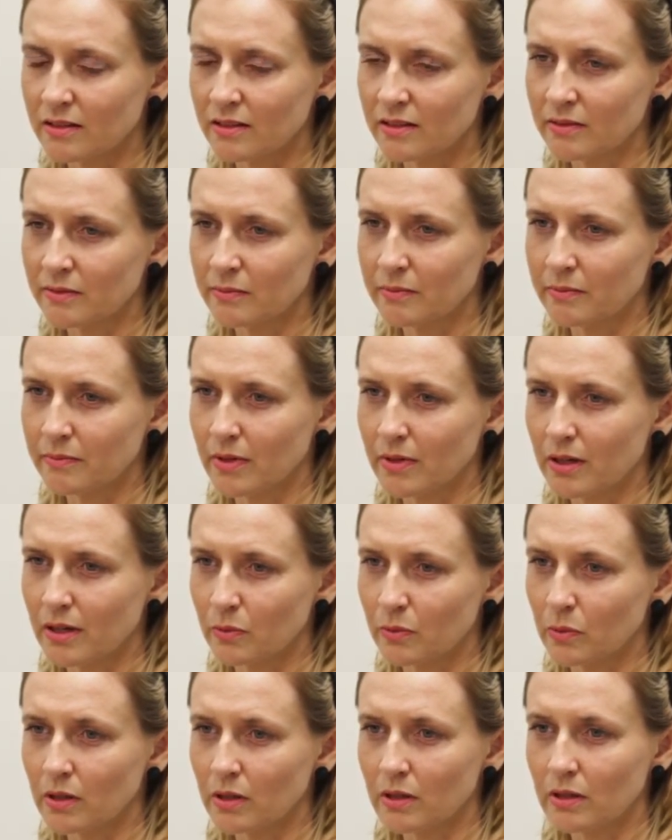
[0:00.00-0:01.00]
Um,
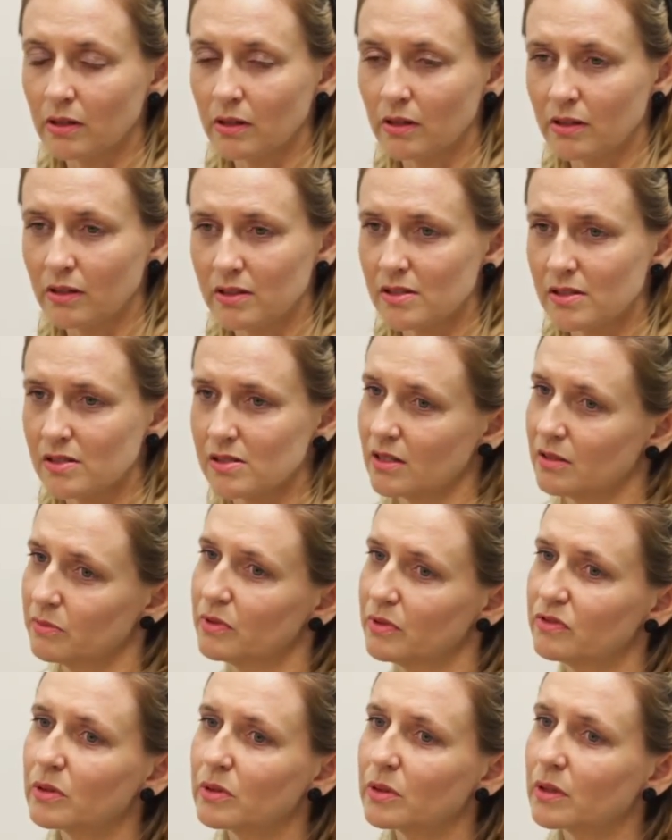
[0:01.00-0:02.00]
I work a lot, as I
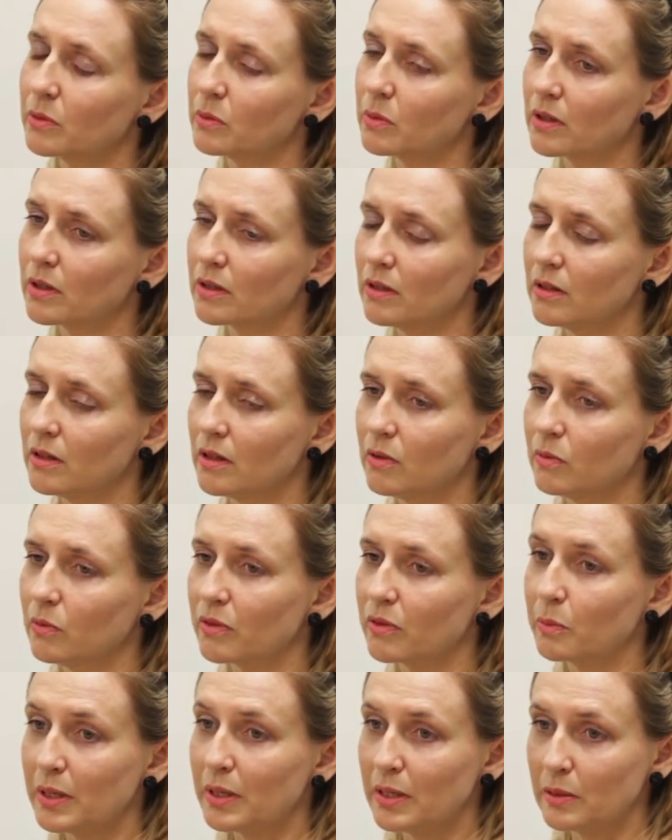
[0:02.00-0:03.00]
said before, I work a lot
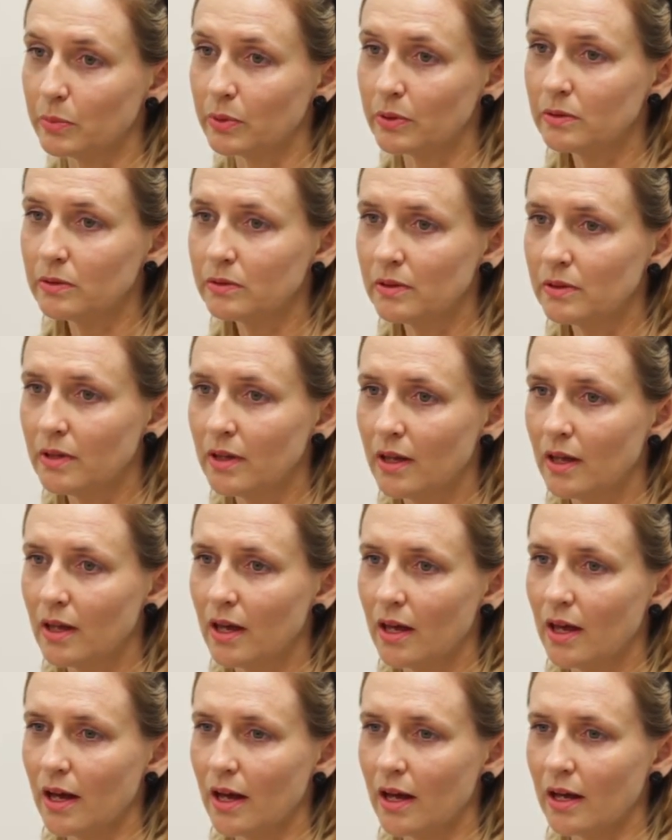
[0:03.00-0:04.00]
with people,
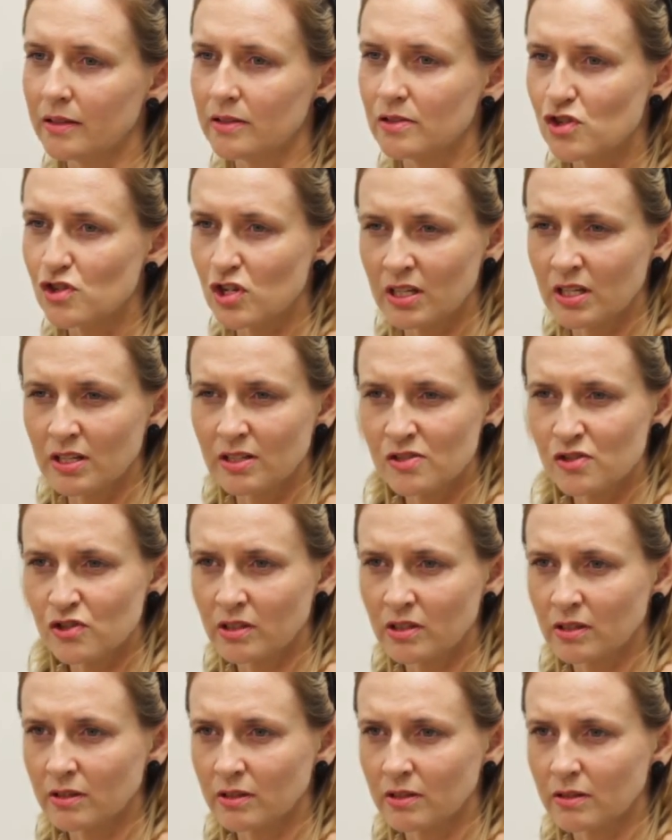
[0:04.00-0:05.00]
and
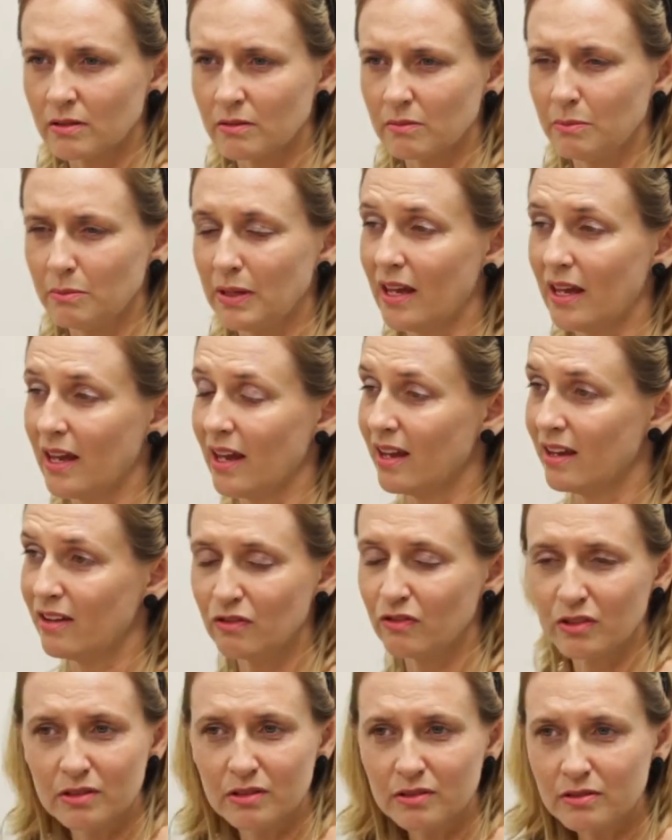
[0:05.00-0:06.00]
changing
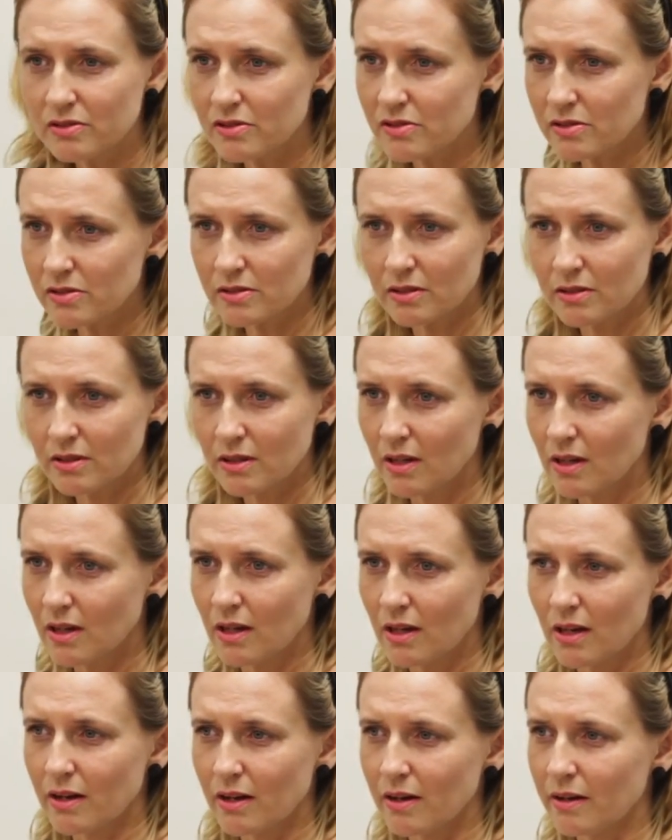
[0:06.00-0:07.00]
behaviors,
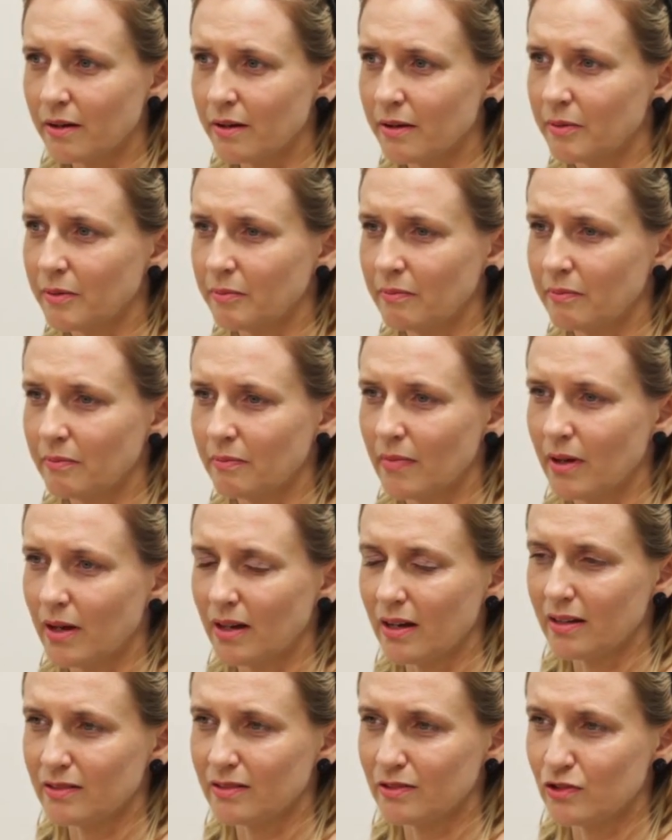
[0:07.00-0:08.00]
um,
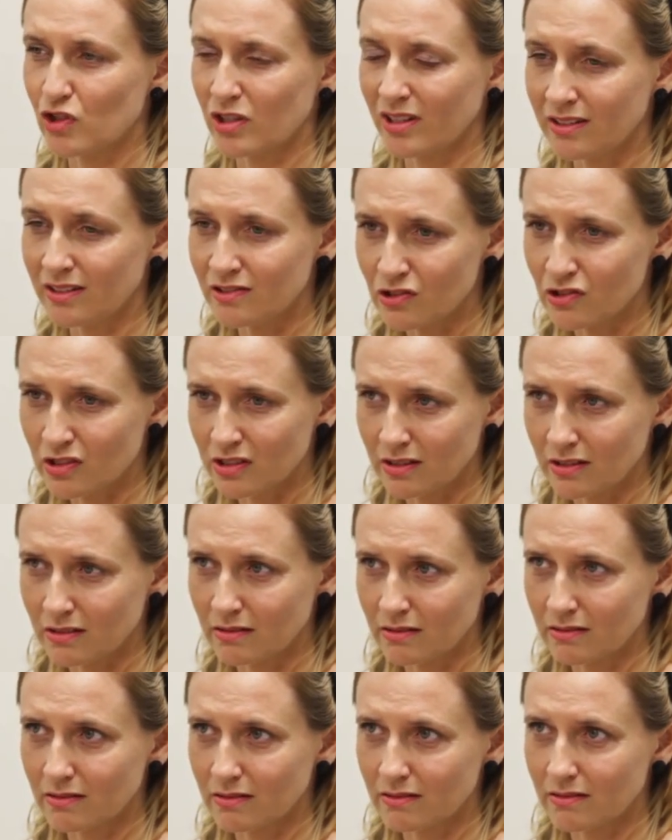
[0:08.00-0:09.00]

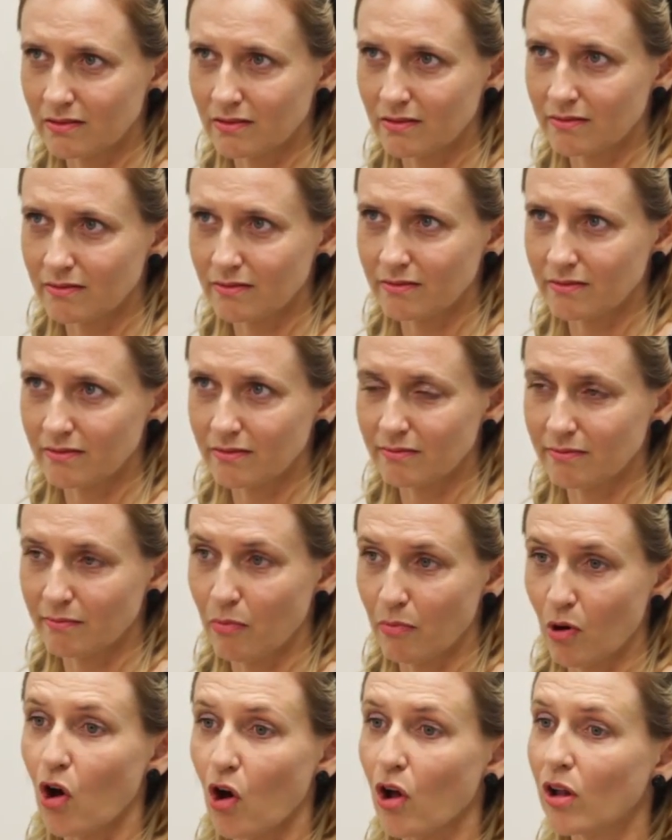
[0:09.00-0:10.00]
changing
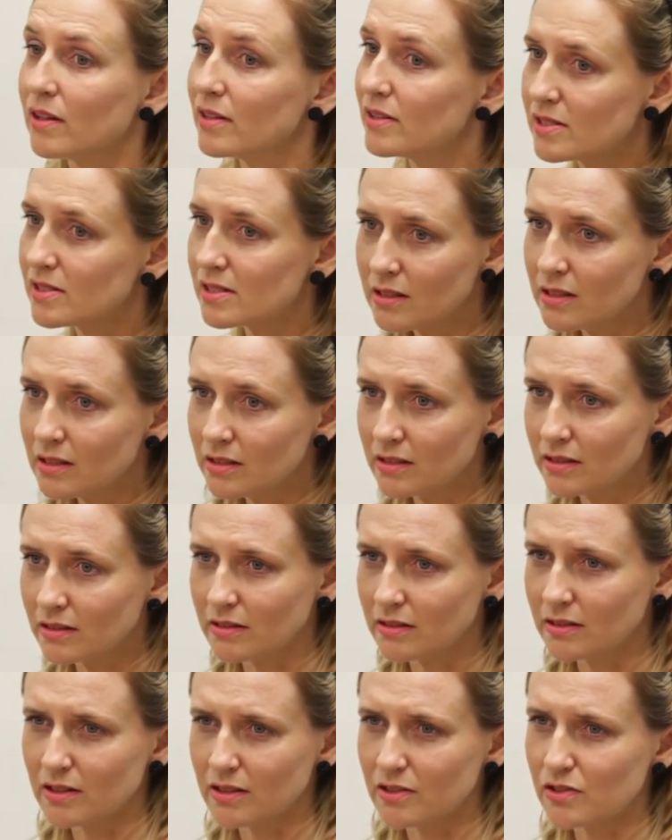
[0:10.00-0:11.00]
policy
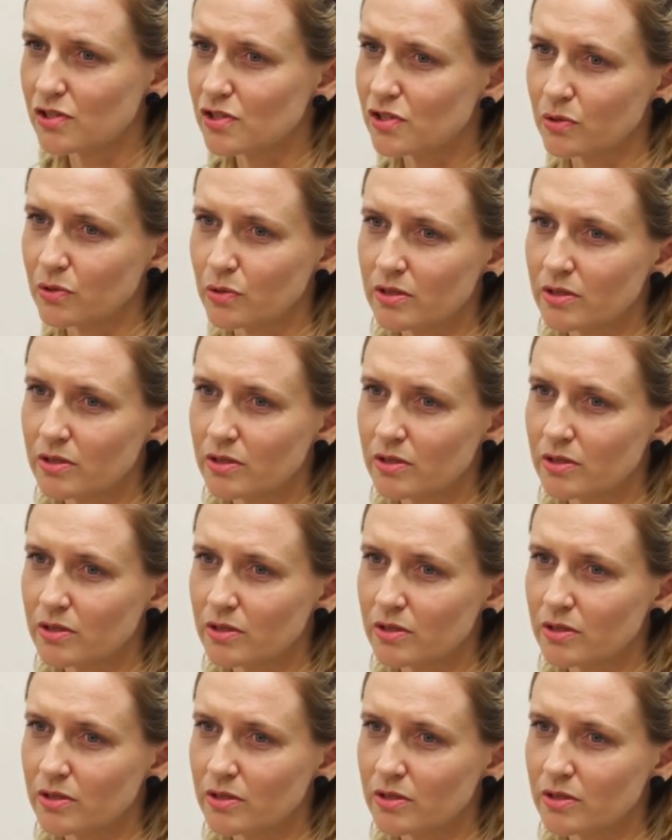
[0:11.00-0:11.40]
is so